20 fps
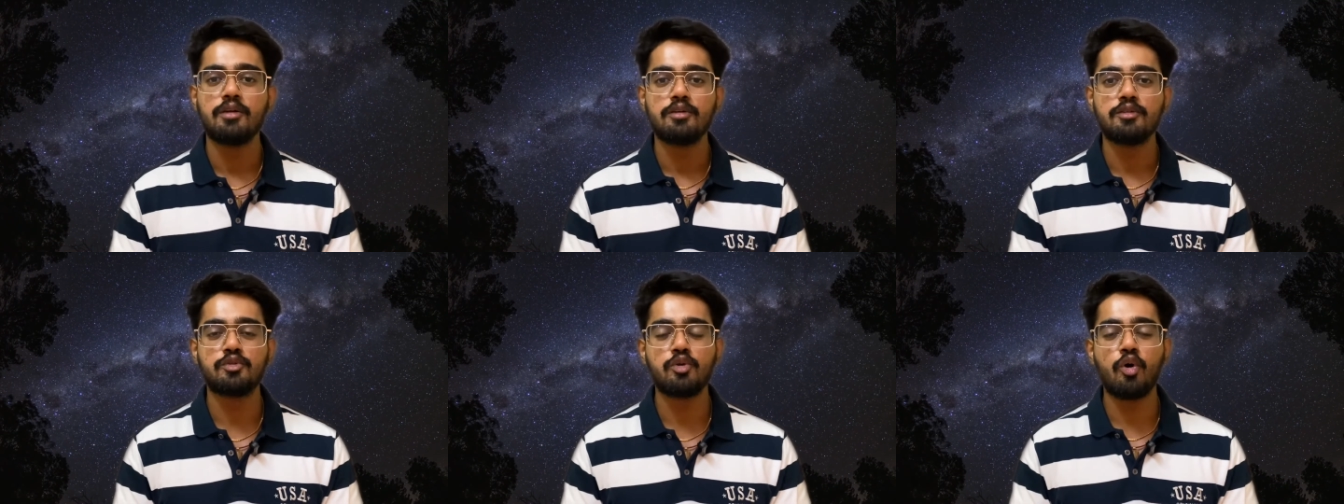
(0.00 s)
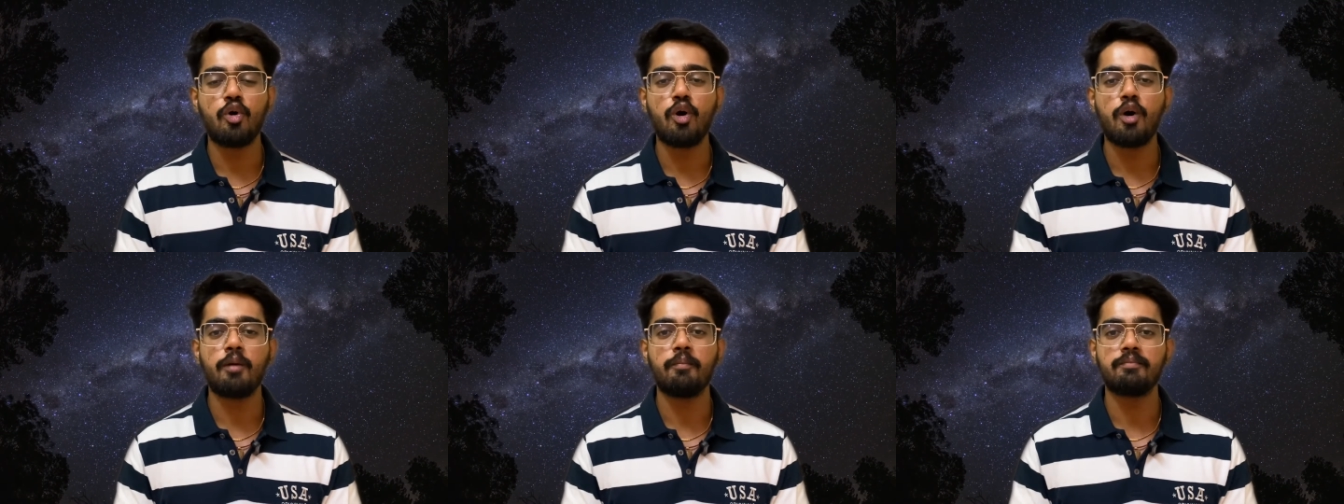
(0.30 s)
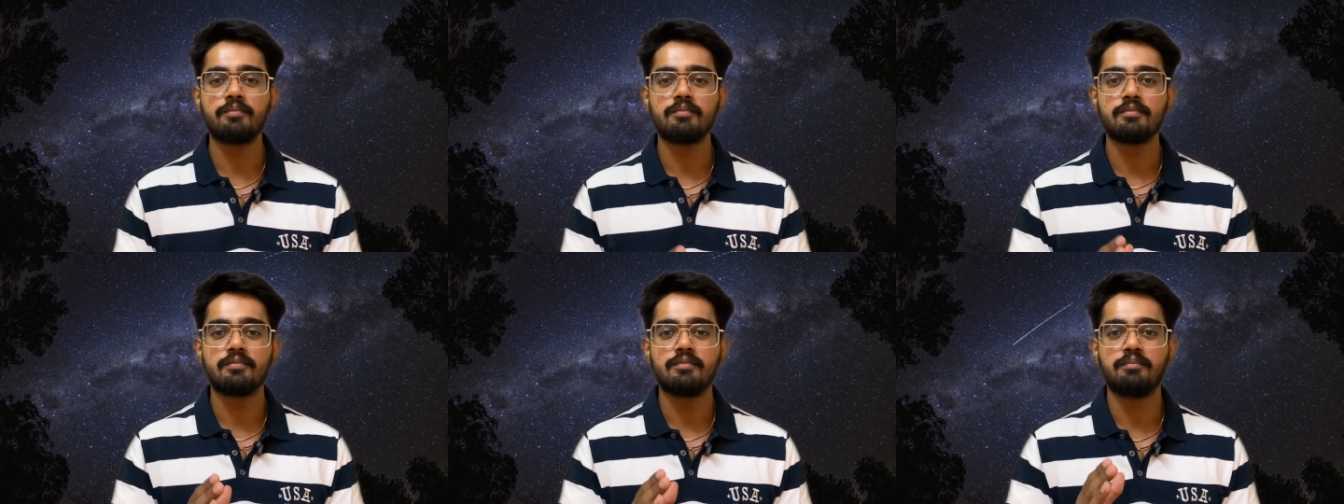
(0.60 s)
So
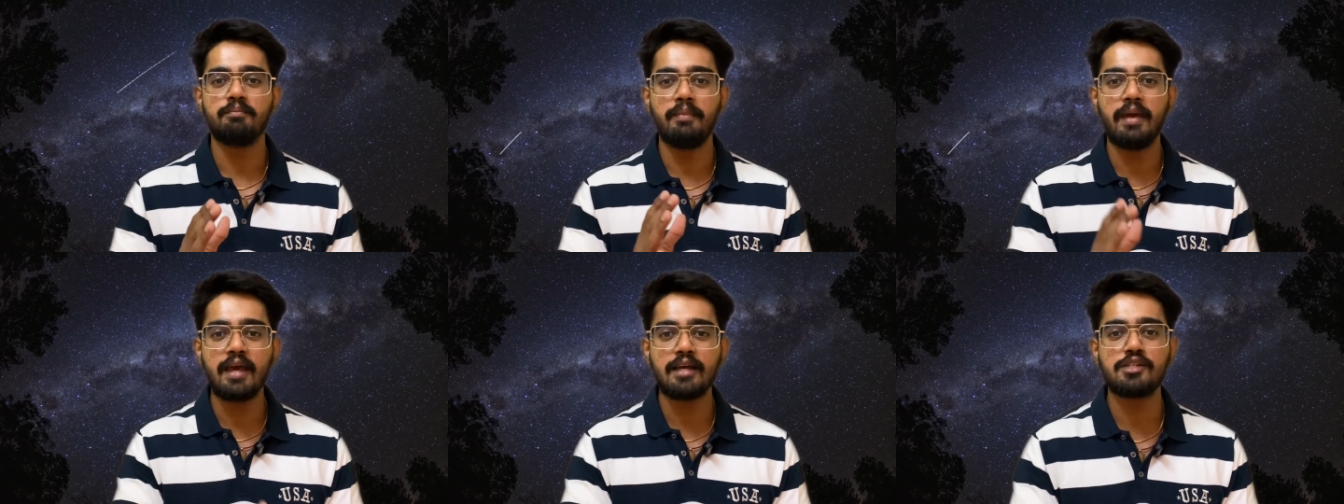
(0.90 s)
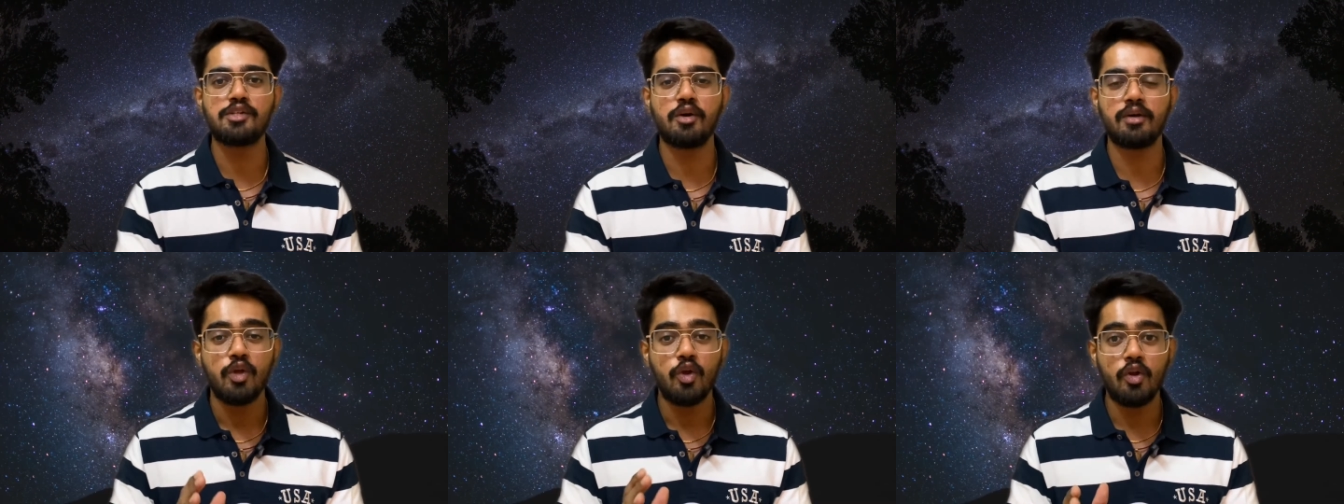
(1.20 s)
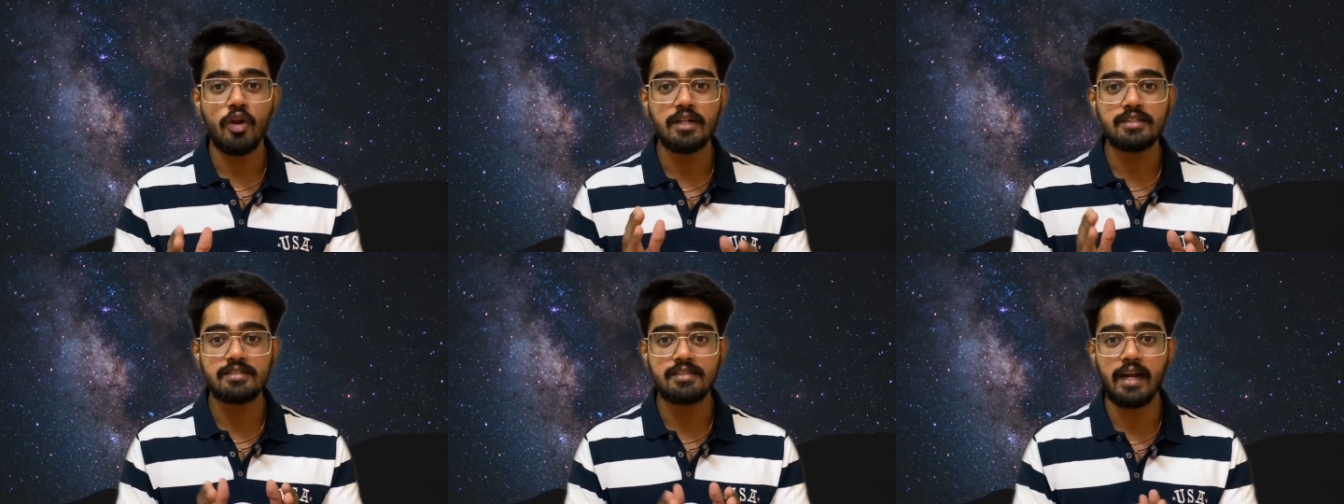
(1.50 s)
make sure
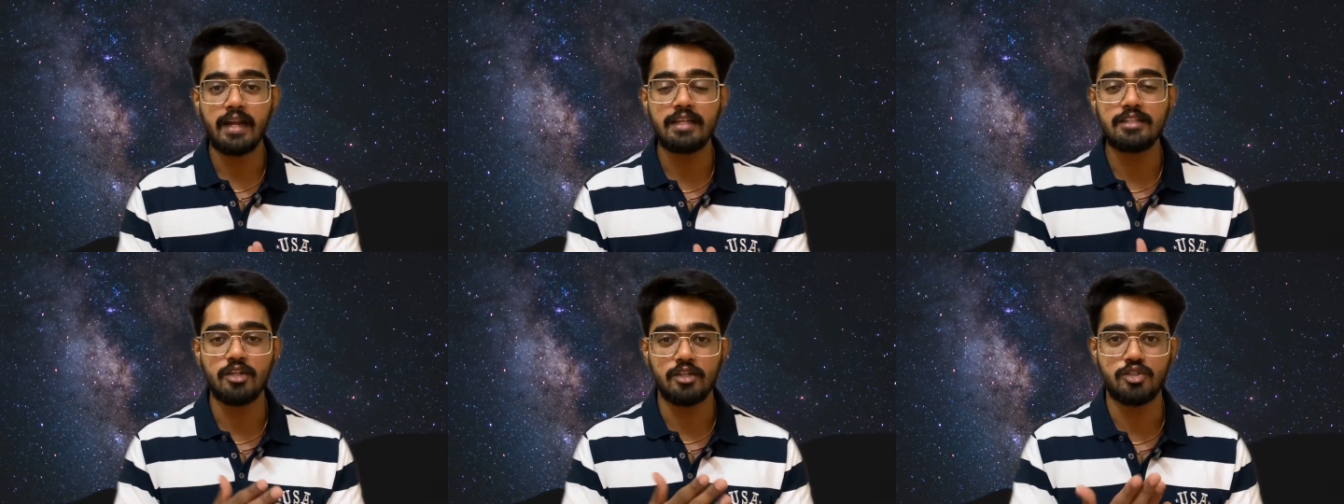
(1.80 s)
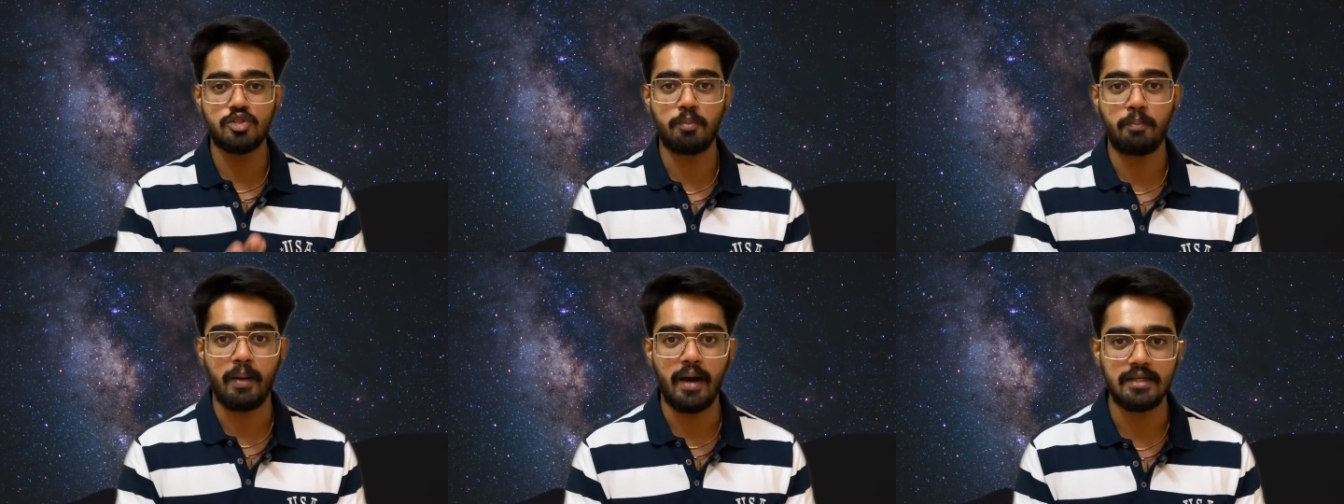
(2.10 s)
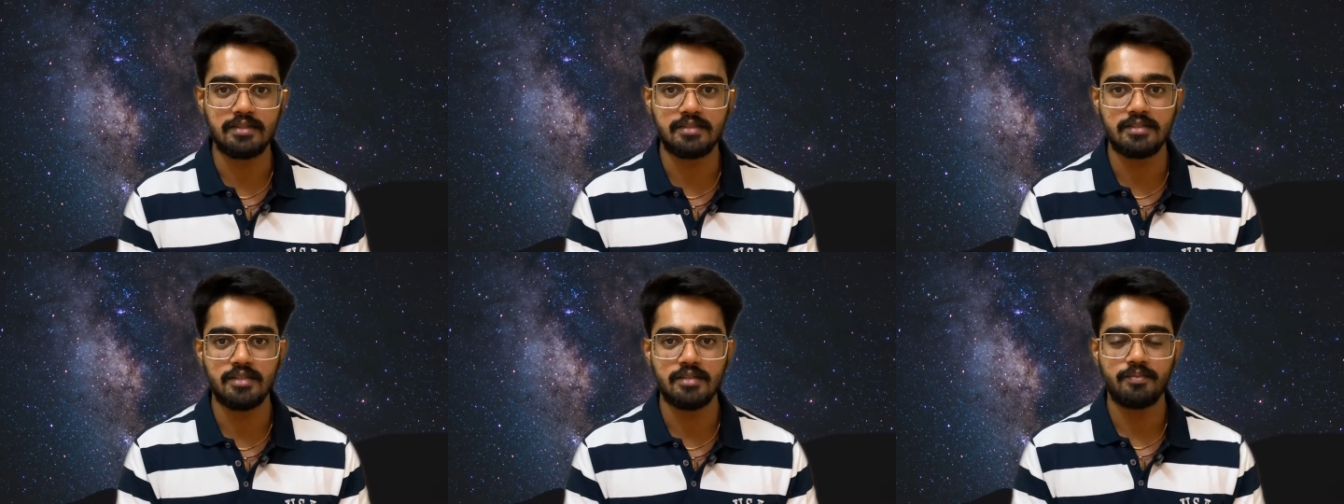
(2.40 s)
you're not studying just to
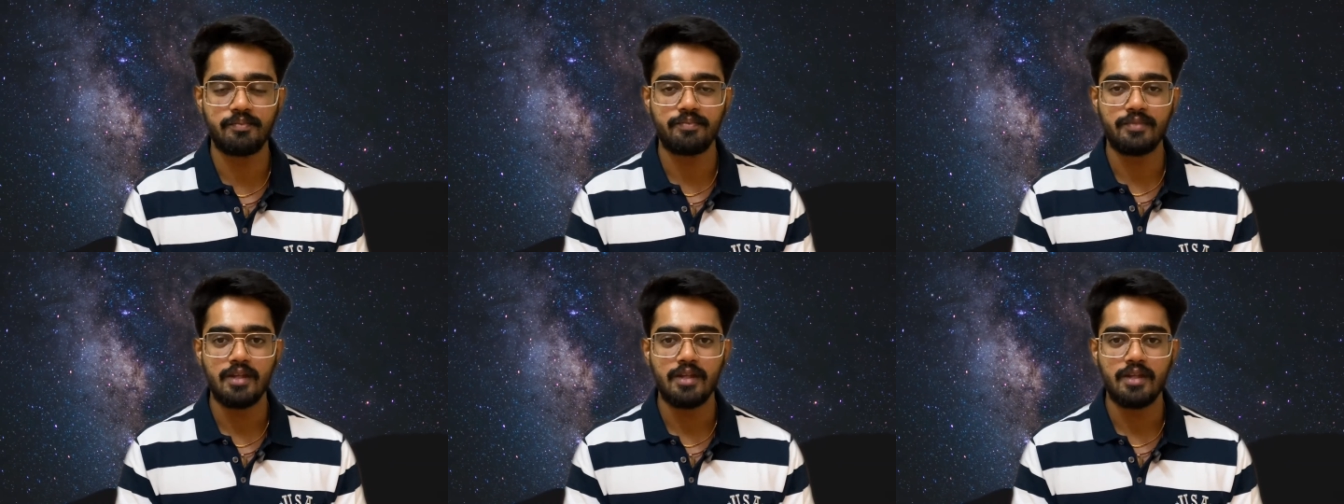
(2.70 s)
pass.